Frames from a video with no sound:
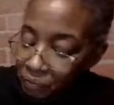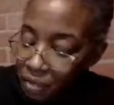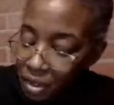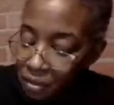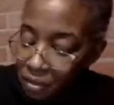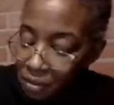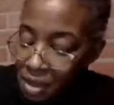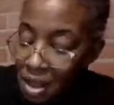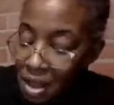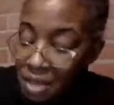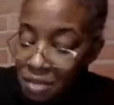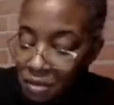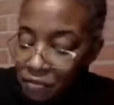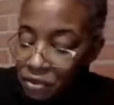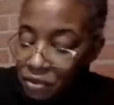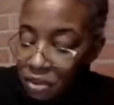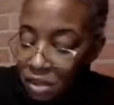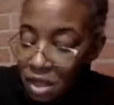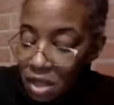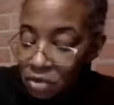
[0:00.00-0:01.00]
I love
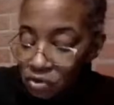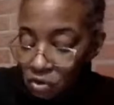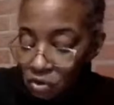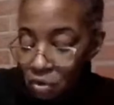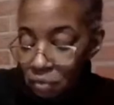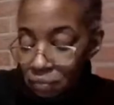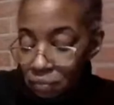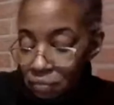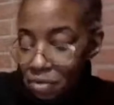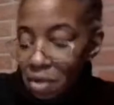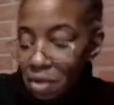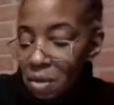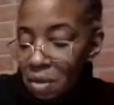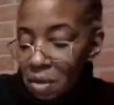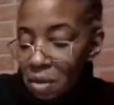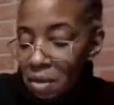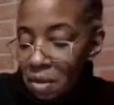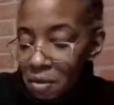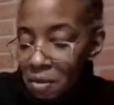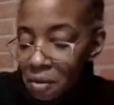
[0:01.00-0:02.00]
cilantro.
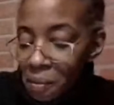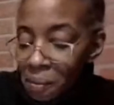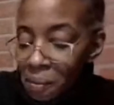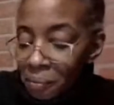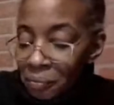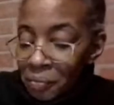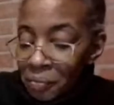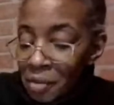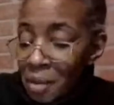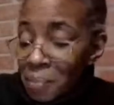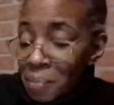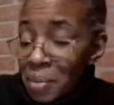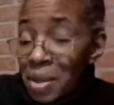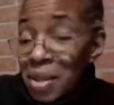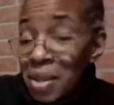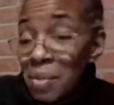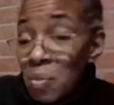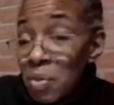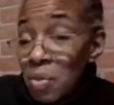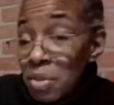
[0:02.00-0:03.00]

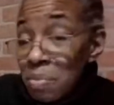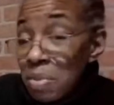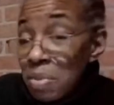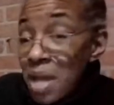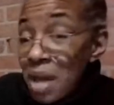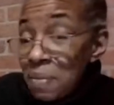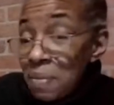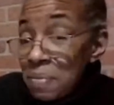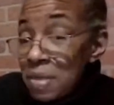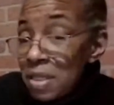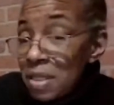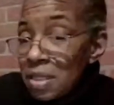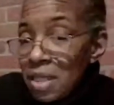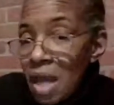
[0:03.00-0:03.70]
But with black beans,